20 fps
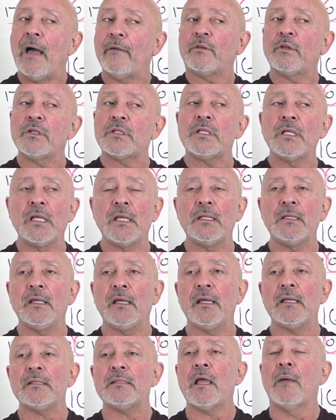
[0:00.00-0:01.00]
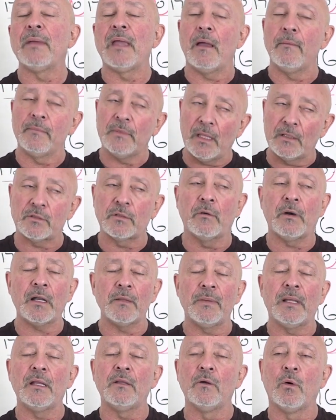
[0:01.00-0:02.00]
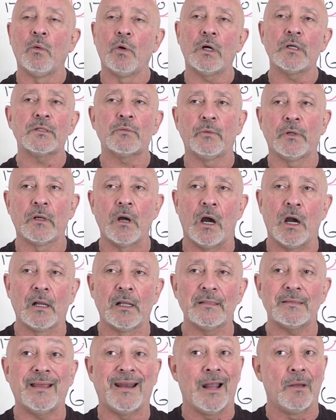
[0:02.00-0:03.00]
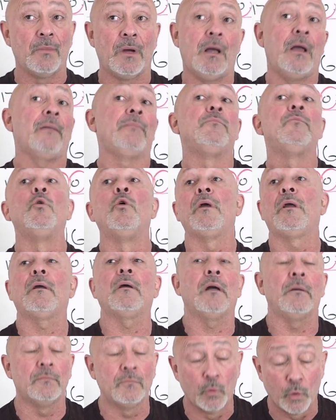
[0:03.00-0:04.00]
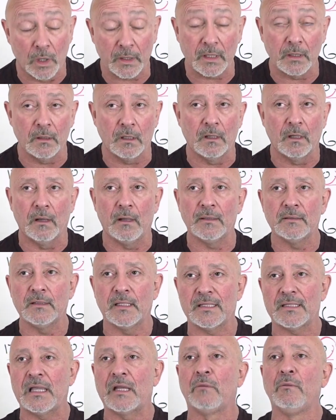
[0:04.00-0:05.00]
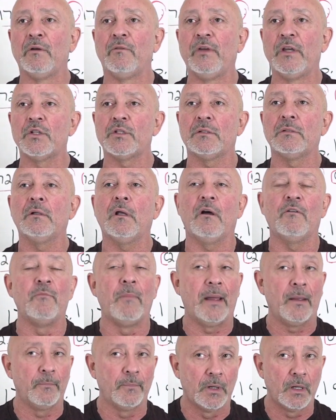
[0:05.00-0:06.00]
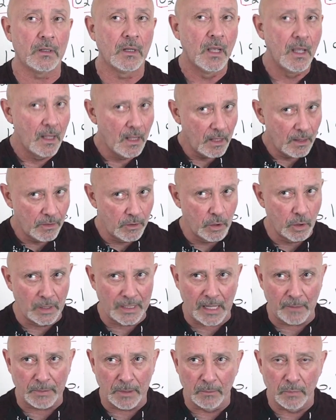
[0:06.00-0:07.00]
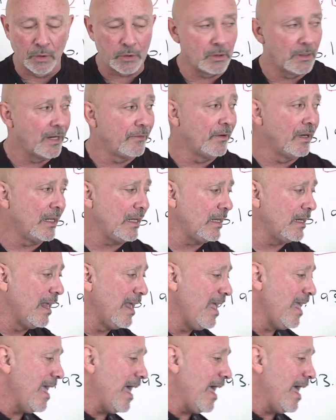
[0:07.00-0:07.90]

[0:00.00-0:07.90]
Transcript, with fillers: After seeing this, I mean, it's already been in the works regardless, and I'm working on the second revision of my book, the only IP book you'll ever need.